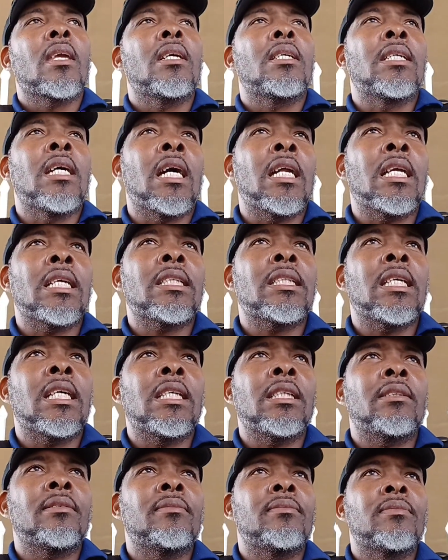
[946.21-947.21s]
You
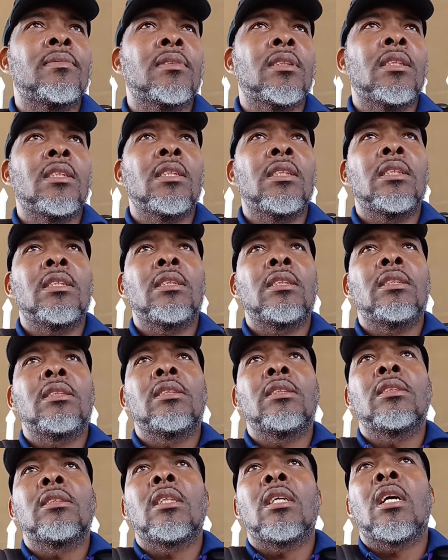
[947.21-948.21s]
understand?
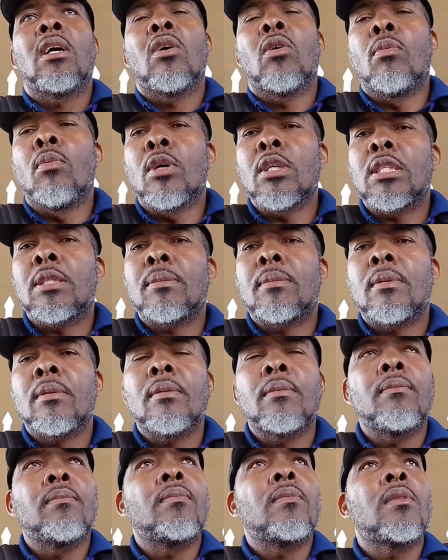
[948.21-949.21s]
How much
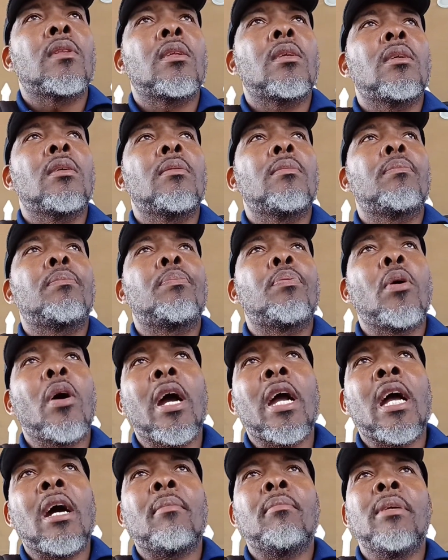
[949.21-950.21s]

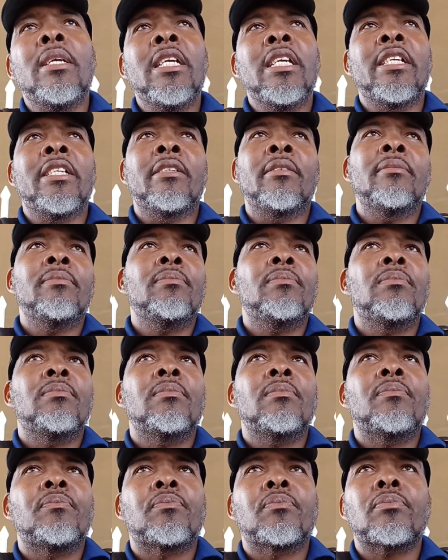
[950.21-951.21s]
prayer meeting
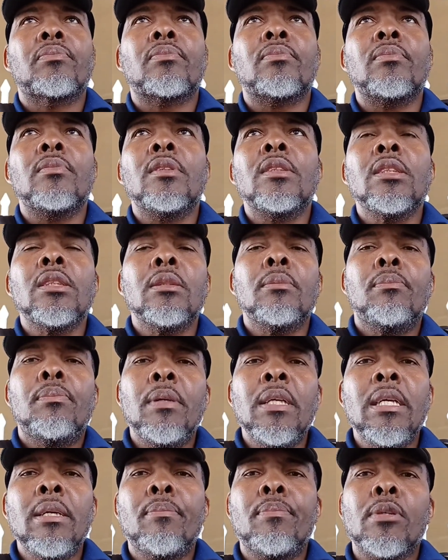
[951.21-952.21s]

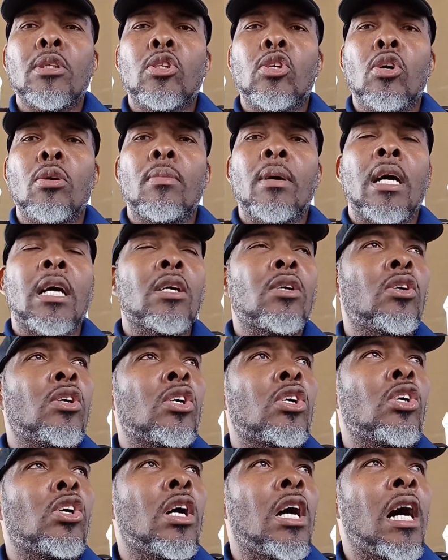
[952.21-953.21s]
people come and come
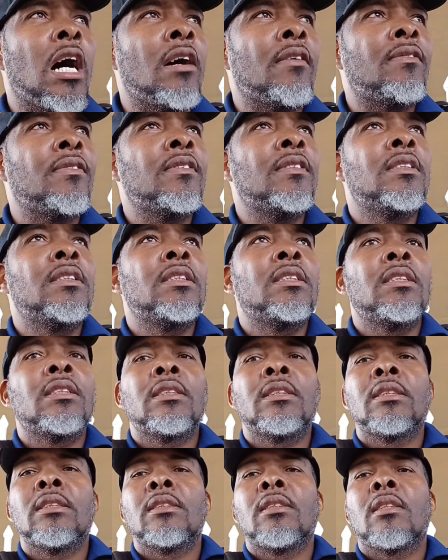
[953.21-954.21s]
come have
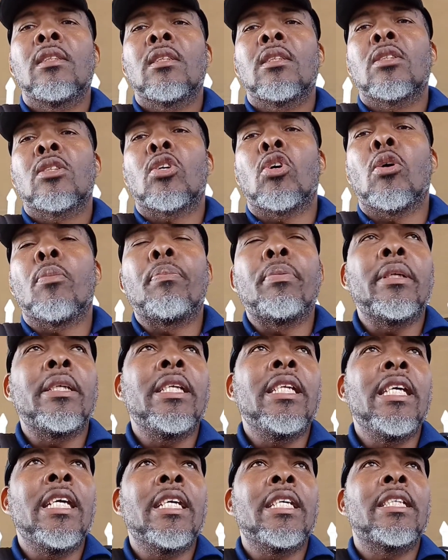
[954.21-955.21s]
couple
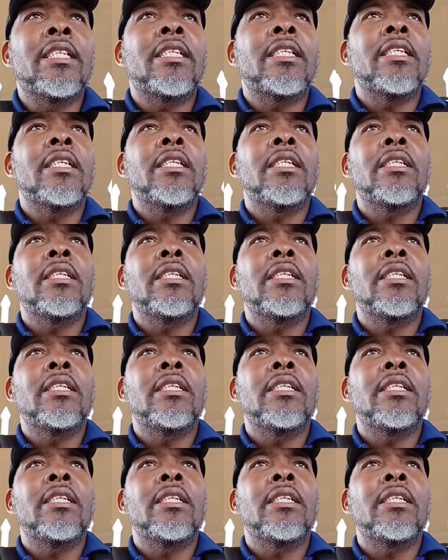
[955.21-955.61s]
days.